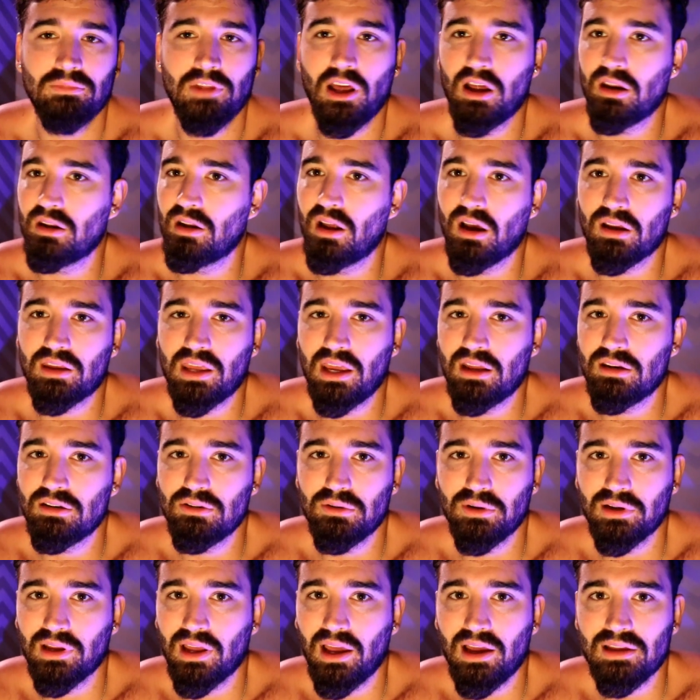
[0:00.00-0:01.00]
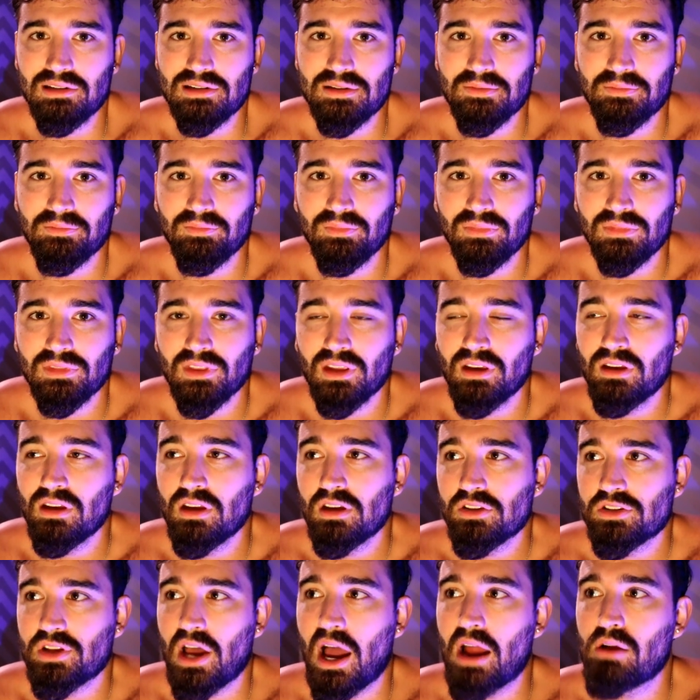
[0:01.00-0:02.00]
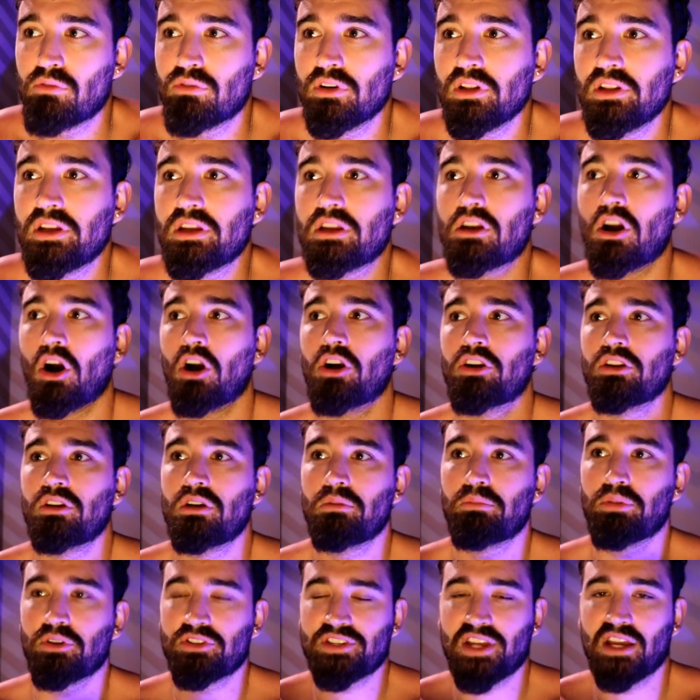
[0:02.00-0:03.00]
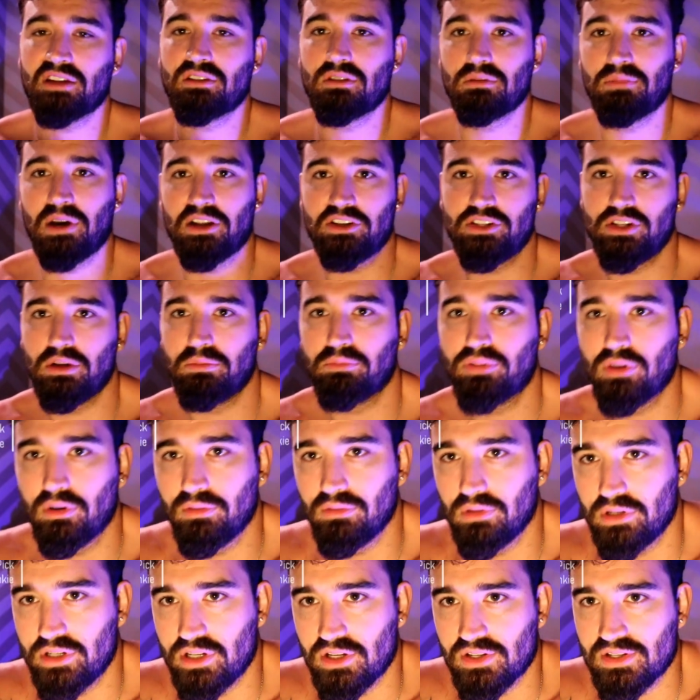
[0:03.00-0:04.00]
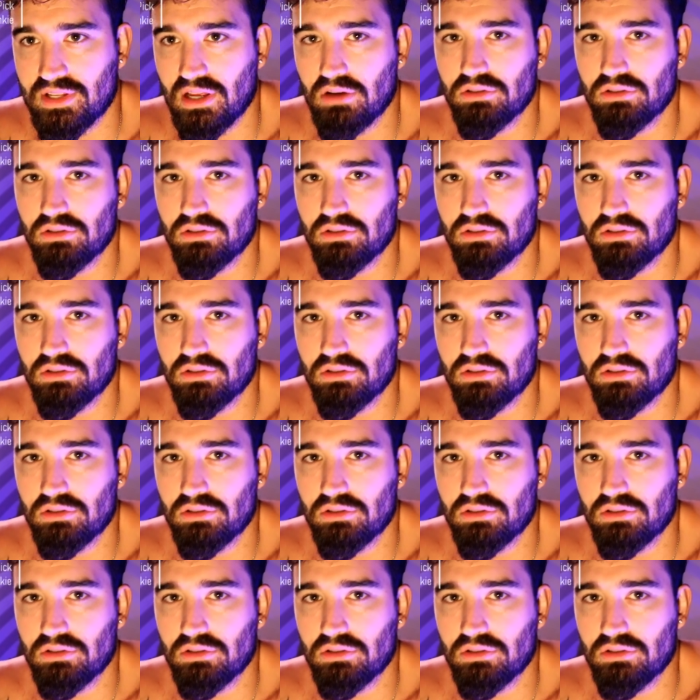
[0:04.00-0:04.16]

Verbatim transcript: No, no, no. Can't do it, guys. So I really guarded and protected my gym privileges.